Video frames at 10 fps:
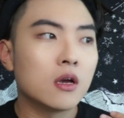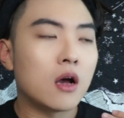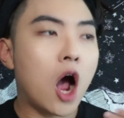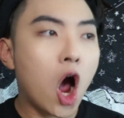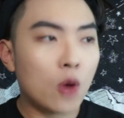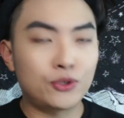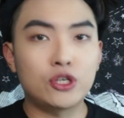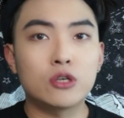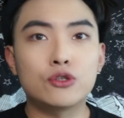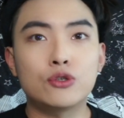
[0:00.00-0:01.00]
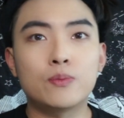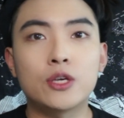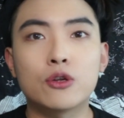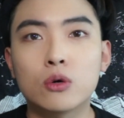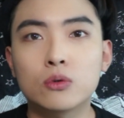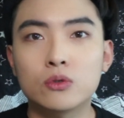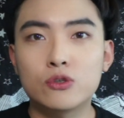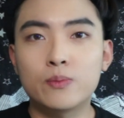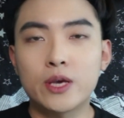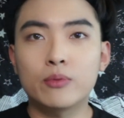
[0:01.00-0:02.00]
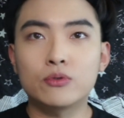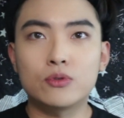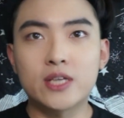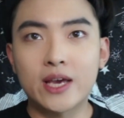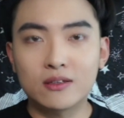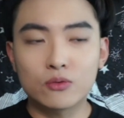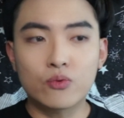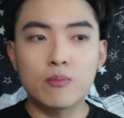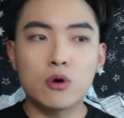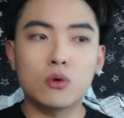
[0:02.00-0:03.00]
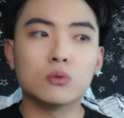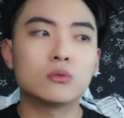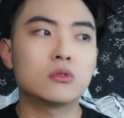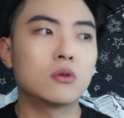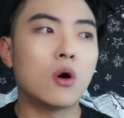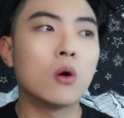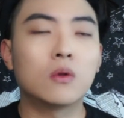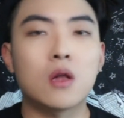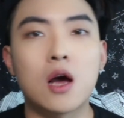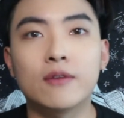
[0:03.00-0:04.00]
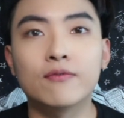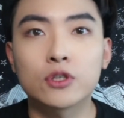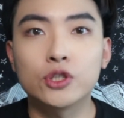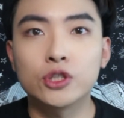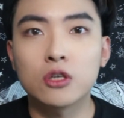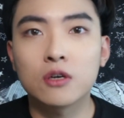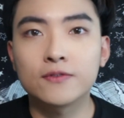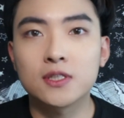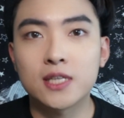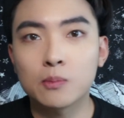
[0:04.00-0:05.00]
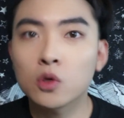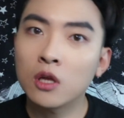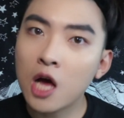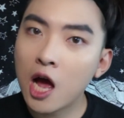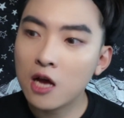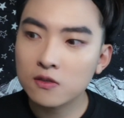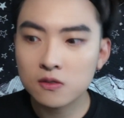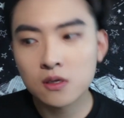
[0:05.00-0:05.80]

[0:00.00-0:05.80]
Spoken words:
option to be, you know, to be able to take the remote online version of the same class.